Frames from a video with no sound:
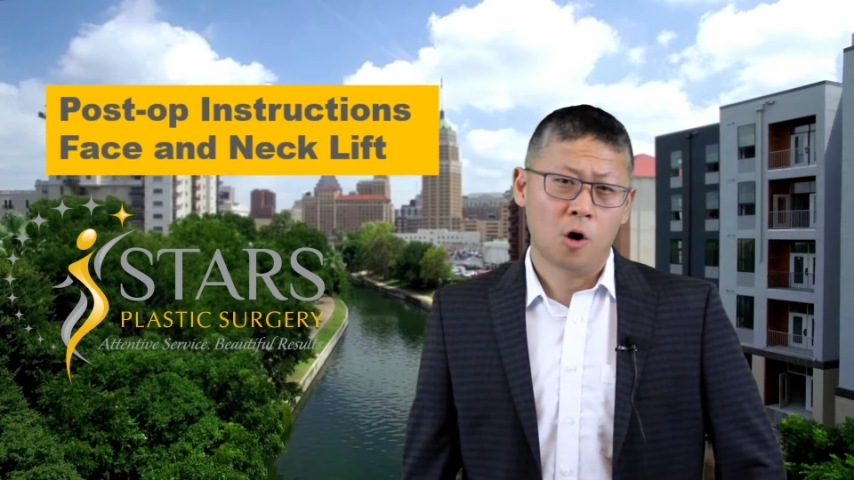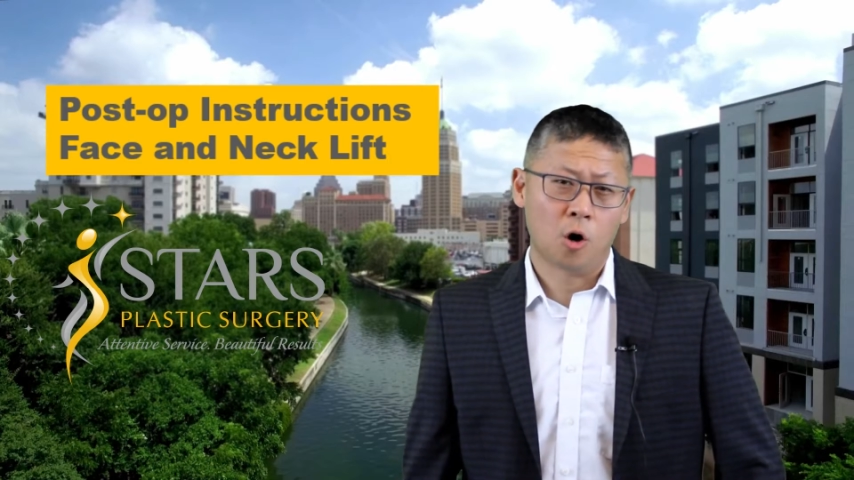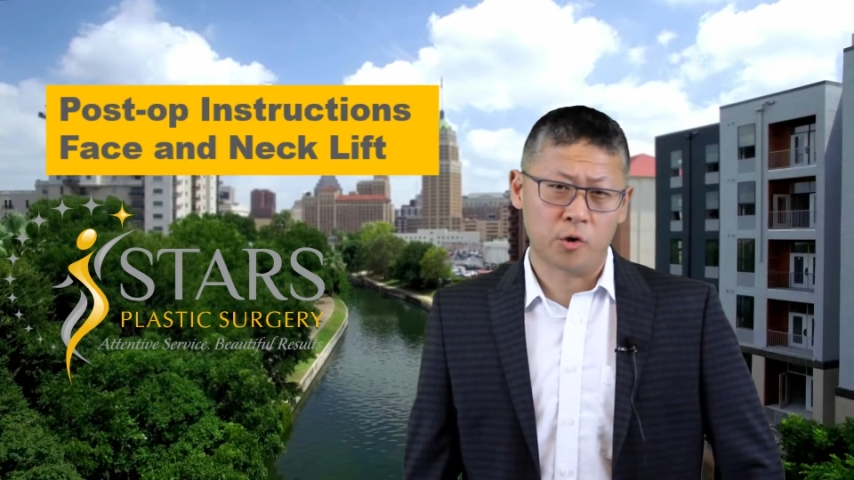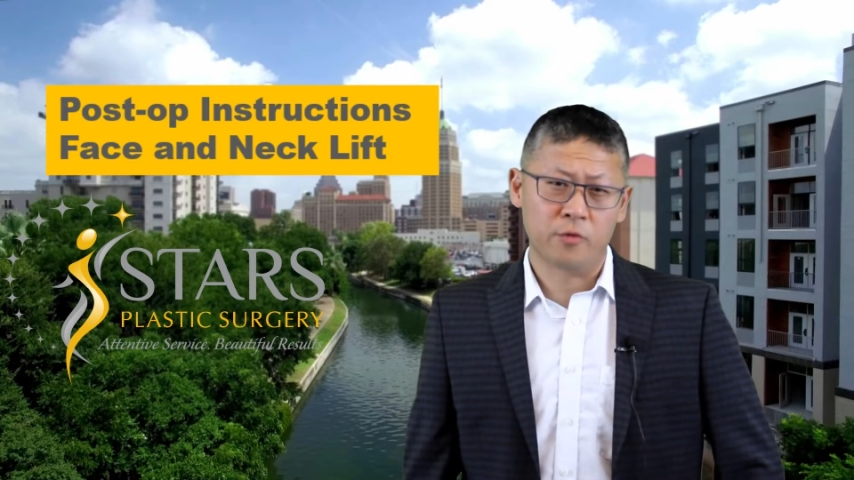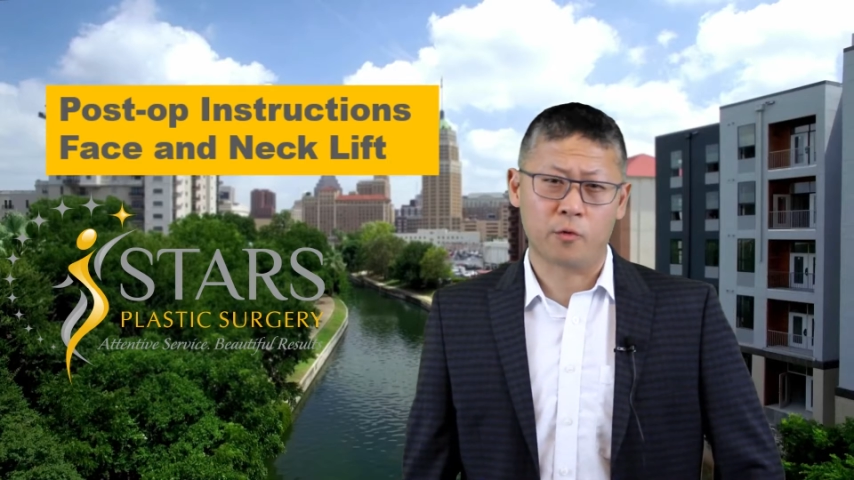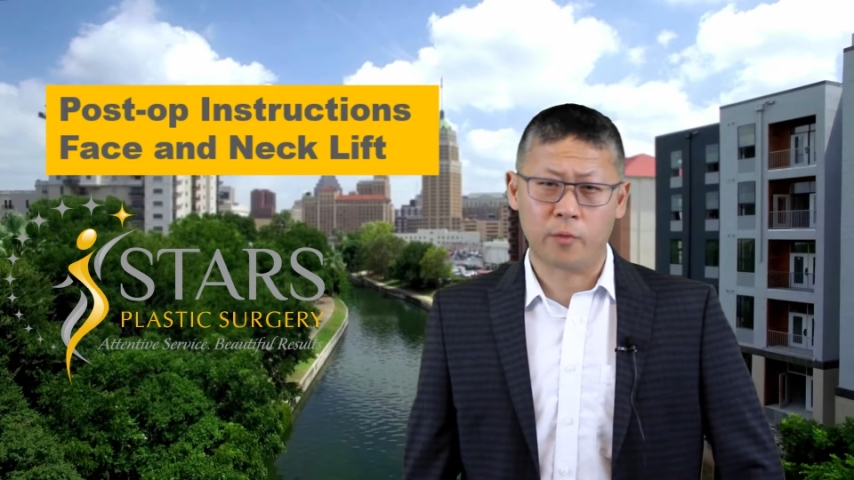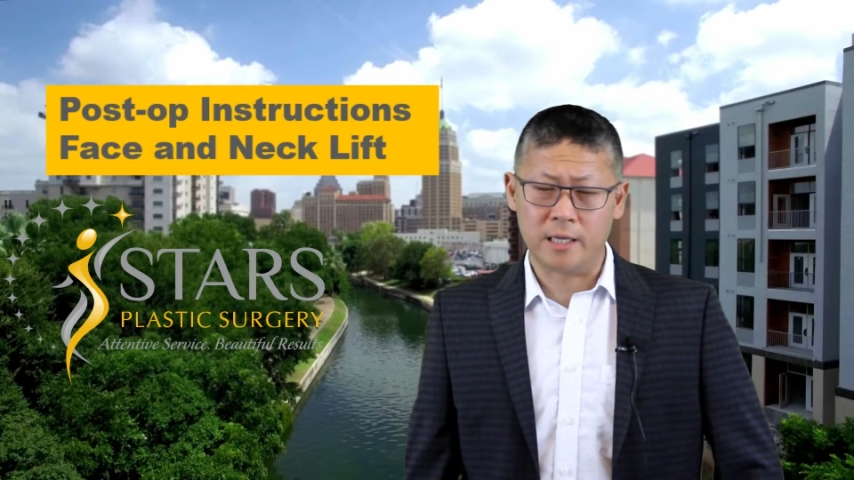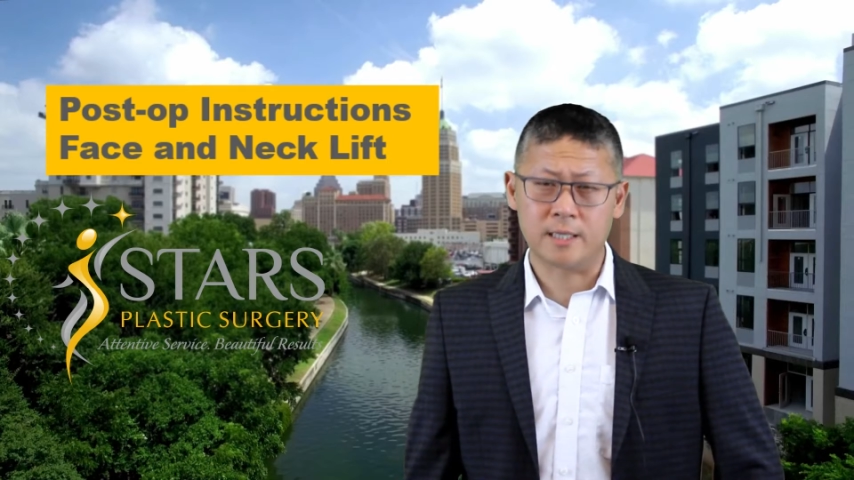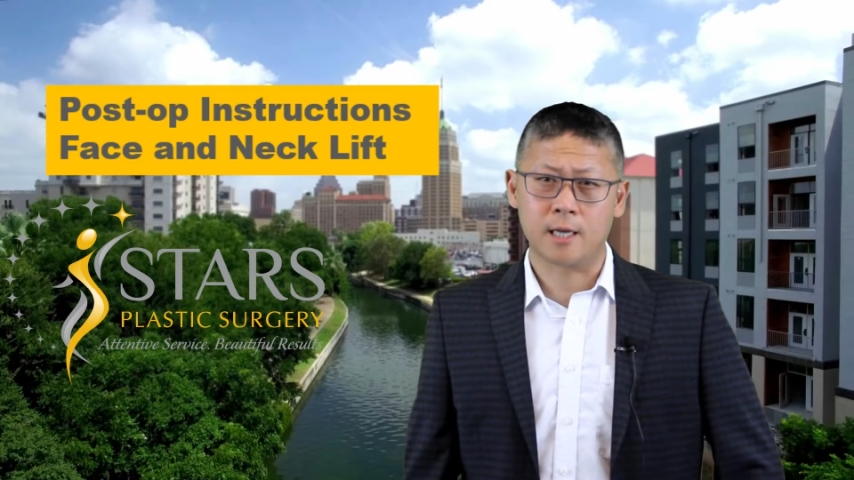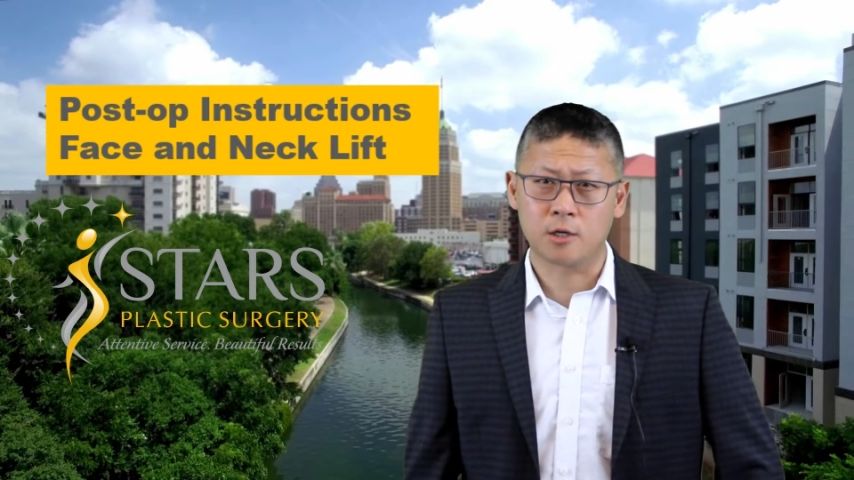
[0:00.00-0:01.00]
or you've
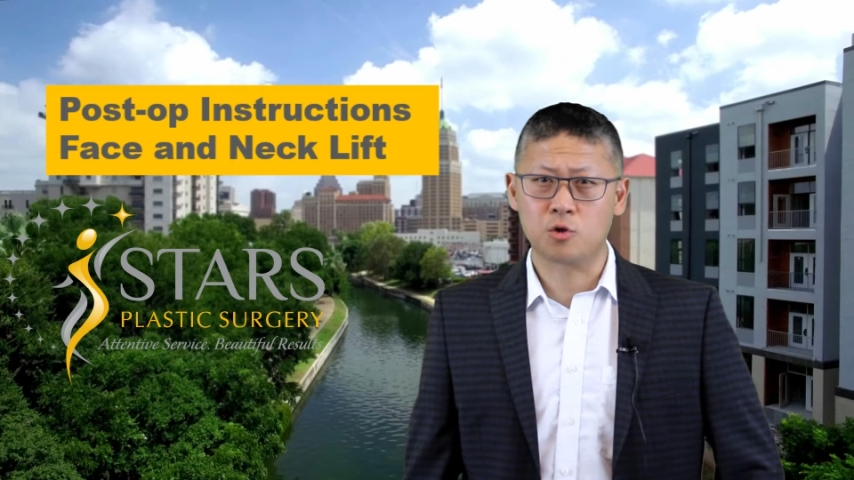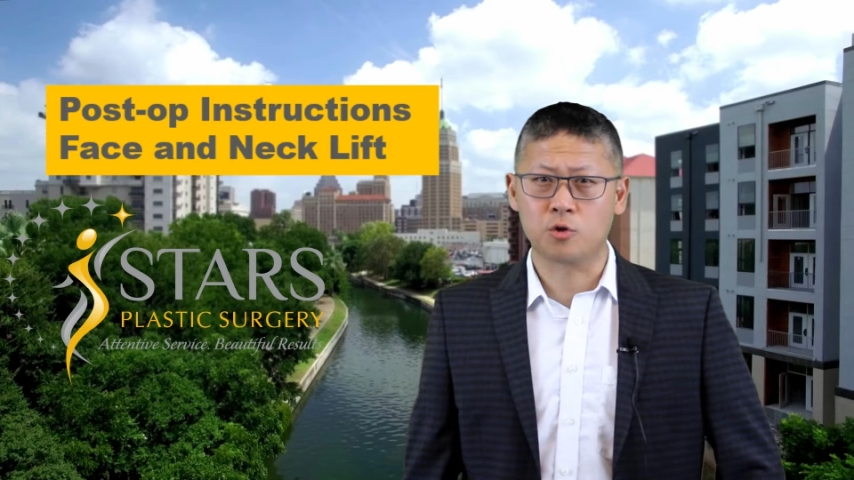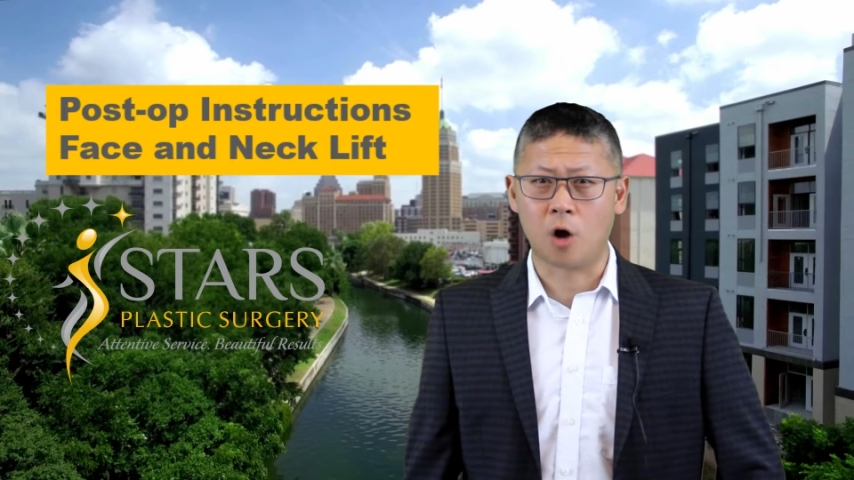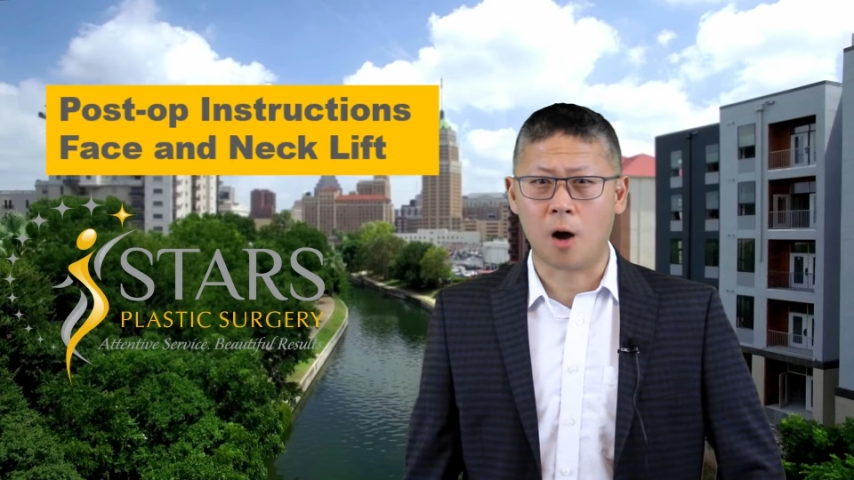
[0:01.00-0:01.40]
already scheduled an